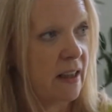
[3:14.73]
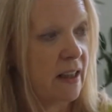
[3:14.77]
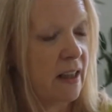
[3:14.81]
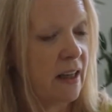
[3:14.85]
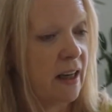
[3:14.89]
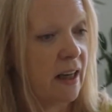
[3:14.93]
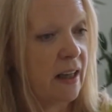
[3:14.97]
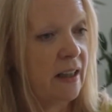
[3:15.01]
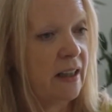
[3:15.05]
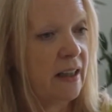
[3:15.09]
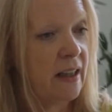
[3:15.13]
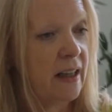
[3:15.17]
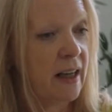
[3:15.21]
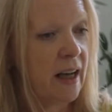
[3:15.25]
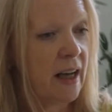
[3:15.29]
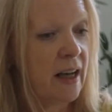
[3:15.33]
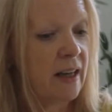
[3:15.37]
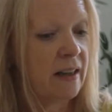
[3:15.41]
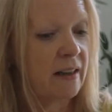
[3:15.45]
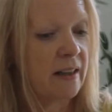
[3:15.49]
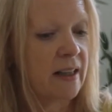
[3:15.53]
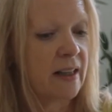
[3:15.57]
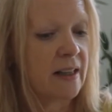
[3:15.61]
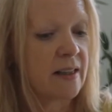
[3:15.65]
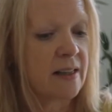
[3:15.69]
And
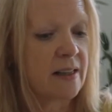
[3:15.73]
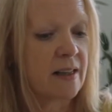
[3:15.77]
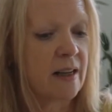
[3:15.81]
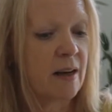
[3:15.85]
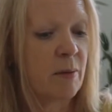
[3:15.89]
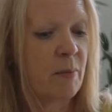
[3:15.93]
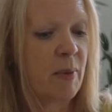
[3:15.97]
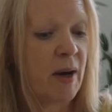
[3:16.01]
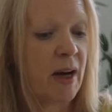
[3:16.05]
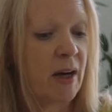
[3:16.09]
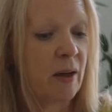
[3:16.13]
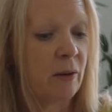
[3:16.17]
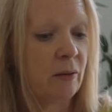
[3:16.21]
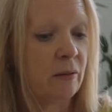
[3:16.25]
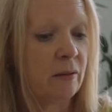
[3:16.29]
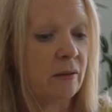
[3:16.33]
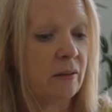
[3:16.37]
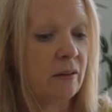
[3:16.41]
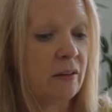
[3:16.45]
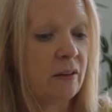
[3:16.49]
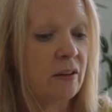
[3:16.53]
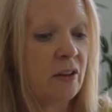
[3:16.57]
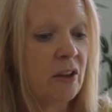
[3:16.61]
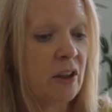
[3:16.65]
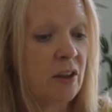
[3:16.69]
again, that's about
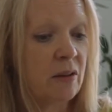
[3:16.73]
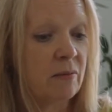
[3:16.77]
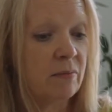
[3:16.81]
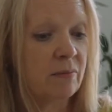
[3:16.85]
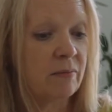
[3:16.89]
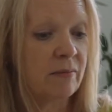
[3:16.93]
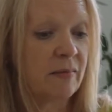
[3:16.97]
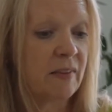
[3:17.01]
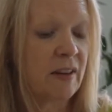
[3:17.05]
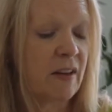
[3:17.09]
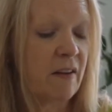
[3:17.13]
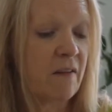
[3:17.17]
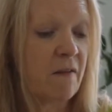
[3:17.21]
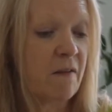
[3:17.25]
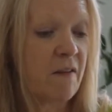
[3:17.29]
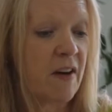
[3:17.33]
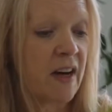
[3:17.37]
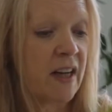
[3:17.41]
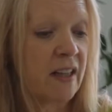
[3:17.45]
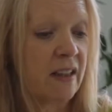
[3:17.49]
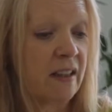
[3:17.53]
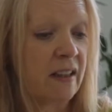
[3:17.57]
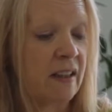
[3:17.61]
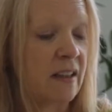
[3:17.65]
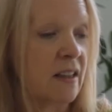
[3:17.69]
not
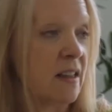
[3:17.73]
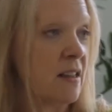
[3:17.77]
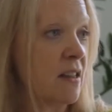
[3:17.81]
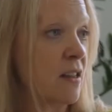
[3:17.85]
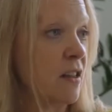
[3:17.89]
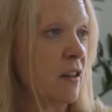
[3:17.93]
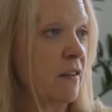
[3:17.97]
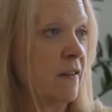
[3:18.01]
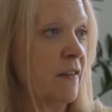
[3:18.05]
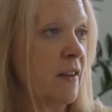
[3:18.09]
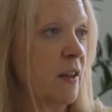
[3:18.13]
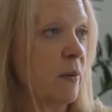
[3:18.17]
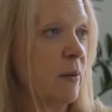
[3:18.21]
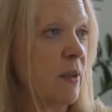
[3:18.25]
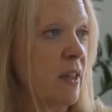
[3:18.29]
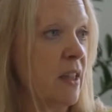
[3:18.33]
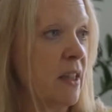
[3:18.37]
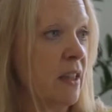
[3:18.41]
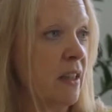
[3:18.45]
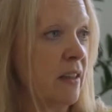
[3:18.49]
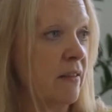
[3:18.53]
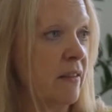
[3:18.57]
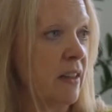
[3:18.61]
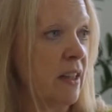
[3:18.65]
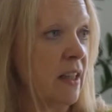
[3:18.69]
finding the stuff that we
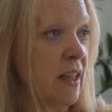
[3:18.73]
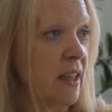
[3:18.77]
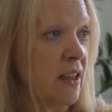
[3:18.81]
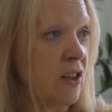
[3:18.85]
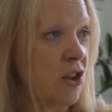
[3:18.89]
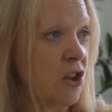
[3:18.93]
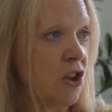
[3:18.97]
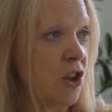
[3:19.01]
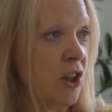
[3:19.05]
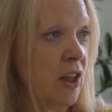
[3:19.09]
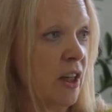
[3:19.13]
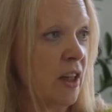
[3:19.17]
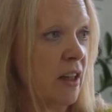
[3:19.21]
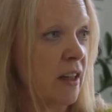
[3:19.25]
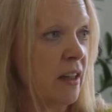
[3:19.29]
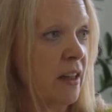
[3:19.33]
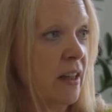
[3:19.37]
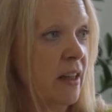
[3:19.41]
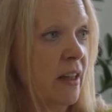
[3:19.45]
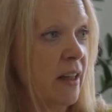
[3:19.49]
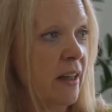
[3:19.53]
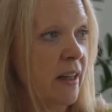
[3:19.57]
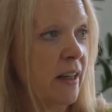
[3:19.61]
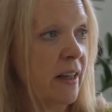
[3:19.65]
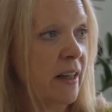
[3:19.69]
delivered last year.
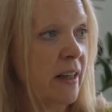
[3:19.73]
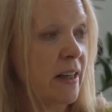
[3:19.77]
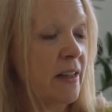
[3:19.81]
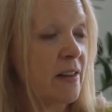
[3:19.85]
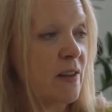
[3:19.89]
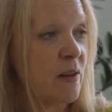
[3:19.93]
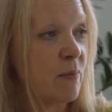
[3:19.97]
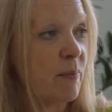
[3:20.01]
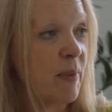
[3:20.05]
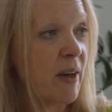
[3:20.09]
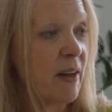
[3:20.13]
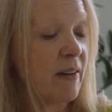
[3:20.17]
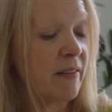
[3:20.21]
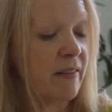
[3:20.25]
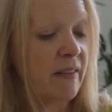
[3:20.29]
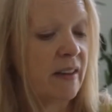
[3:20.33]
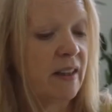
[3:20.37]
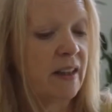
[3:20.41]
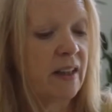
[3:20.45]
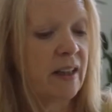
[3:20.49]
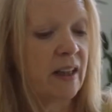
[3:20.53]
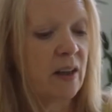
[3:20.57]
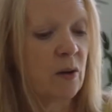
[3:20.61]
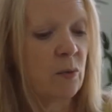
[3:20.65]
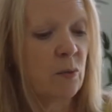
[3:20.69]
It's about
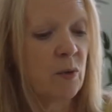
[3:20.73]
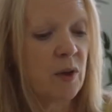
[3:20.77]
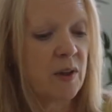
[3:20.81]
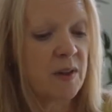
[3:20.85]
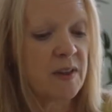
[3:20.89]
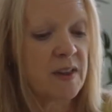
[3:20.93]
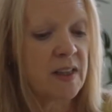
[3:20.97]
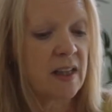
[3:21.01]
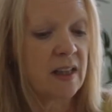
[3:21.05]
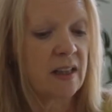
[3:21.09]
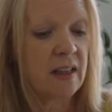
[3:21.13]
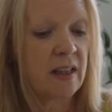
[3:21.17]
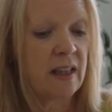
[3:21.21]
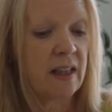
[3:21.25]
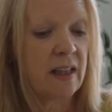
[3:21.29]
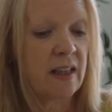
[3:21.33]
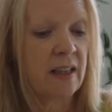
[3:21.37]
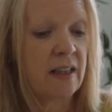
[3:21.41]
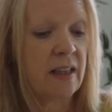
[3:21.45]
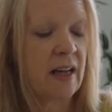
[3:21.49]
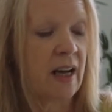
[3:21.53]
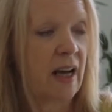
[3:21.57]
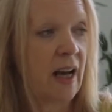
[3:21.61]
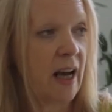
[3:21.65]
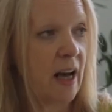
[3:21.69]
thinking, what's that
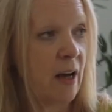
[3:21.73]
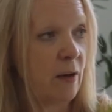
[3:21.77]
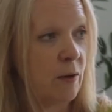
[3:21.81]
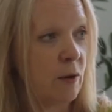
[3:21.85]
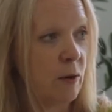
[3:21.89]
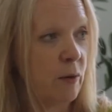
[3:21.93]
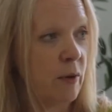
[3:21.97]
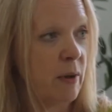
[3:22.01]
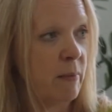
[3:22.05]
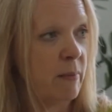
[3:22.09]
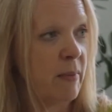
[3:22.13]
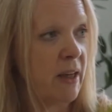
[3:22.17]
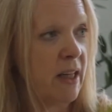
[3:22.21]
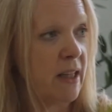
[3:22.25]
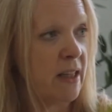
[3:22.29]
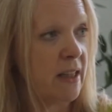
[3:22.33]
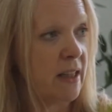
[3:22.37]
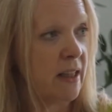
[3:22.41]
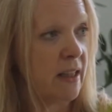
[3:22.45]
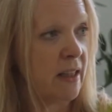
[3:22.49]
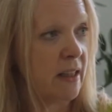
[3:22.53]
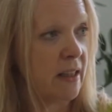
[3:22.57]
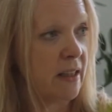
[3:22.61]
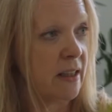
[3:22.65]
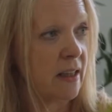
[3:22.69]
need? How do we meet
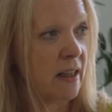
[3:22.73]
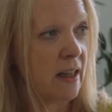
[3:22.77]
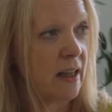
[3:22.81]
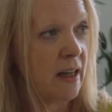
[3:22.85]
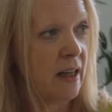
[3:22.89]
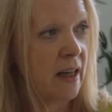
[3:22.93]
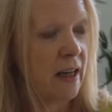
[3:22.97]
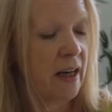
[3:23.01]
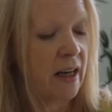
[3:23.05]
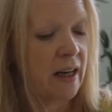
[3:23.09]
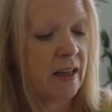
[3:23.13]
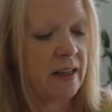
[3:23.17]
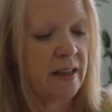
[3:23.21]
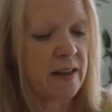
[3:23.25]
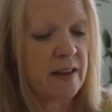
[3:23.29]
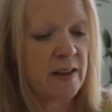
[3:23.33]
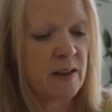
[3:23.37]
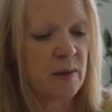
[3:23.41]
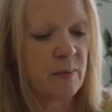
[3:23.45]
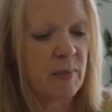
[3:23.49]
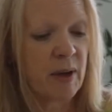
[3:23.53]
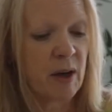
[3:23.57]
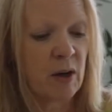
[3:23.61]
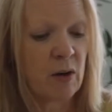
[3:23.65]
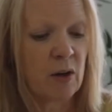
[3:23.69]
it? And it's
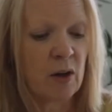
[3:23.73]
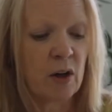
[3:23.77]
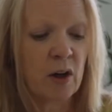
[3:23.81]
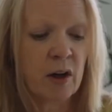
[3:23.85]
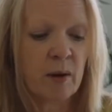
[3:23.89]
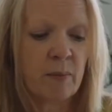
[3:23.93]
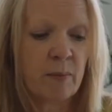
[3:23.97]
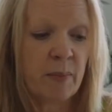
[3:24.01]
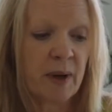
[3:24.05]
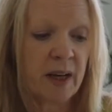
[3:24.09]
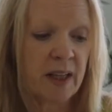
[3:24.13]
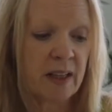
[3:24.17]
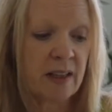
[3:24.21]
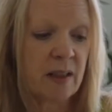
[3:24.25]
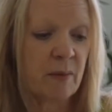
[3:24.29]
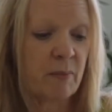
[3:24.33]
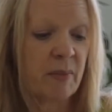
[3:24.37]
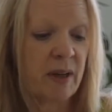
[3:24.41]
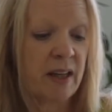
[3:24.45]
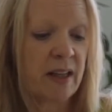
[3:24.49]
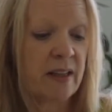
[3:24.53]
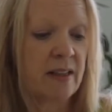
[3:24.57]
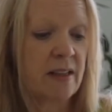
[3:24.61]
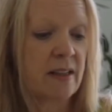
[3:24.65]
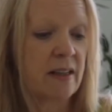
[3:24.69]
about going back to
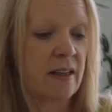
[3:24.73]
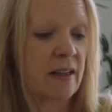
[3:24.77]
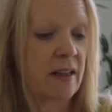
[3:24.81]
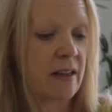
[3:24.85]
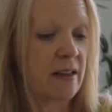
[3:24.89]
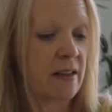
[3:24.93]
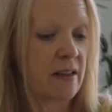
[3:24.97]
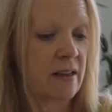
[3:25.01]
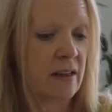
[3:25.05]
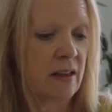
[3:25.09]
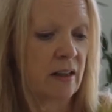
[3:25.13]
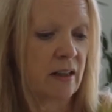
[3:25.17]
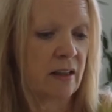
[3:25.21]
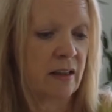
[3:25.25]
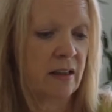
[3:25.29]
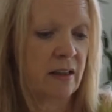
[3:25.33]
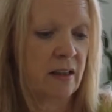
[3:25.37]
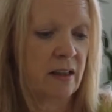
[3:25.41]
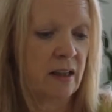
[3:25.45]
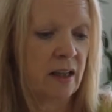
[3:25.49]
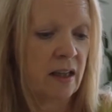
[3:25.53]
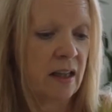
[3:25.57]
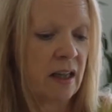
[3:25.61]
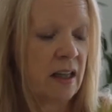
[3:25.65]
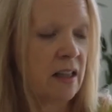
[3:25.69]
basics,
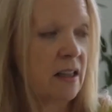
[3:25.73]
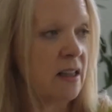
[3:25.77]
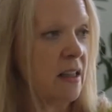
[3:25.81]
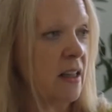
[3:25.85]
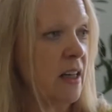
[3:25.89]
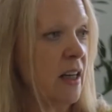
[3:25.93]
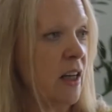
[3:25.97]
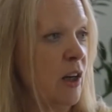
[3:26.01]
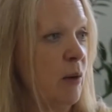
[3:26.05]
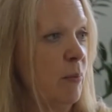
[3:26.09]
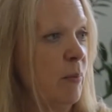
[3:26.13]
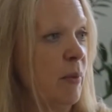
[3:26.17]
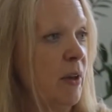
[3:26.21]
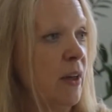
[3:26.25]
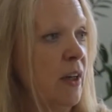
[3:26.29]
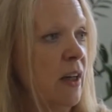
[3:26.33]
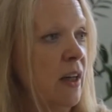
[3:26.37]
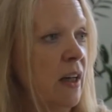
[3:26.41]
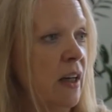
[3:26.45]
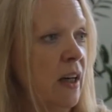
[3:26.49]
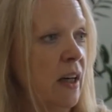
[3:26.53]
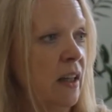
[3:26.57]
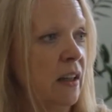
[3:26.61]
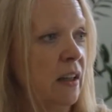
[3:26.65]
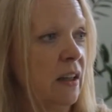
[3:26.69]
digging deep
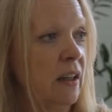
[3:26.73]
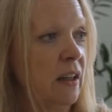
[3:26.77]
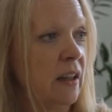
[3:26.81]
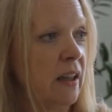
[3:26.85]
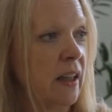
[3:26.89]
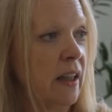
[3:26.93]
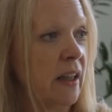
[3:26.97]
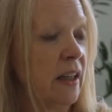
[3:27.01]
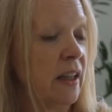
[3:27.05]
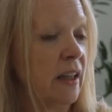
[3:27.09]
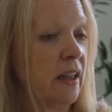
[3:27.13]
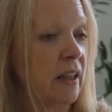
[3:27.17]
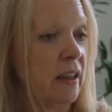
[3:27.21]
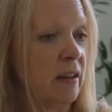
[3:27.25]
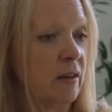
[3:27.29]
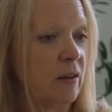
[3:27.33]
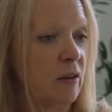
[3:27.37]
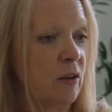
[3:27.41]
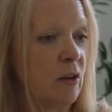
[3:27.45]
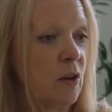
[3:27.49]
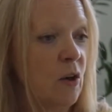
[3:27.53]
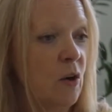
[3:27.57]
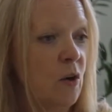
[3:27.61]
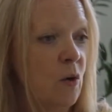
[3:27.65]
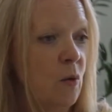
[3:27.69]
and looking at
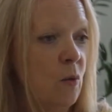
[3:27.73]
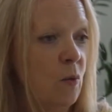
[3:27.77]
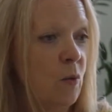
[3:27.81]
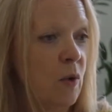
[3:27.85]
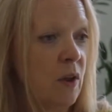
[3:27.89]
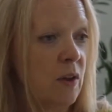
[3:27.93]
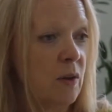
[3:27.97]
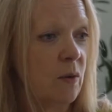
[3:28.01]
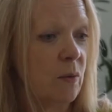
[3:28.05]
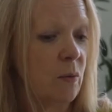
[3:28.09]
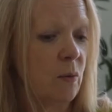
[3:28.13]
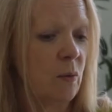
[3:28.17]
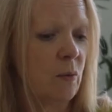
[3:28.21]
what